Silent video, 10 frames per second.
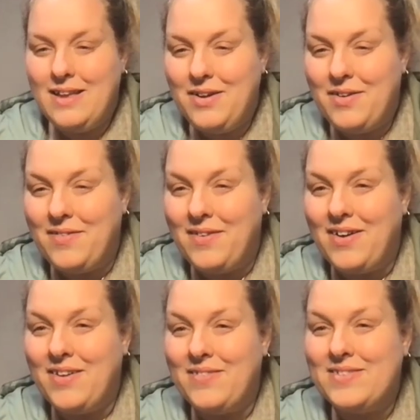You're
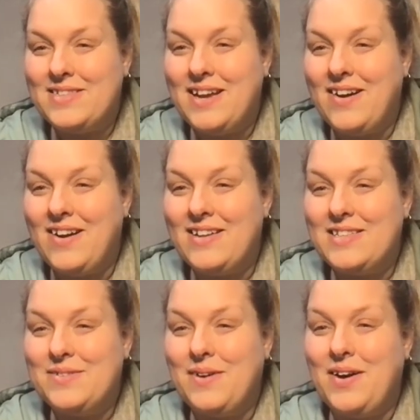welcome, Sarah,
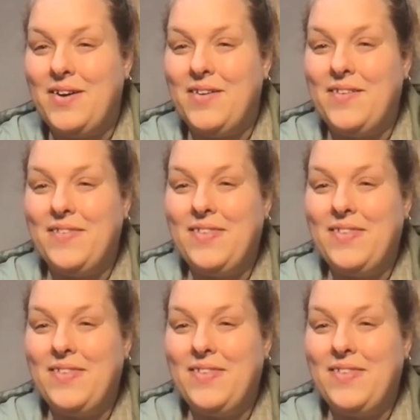as well.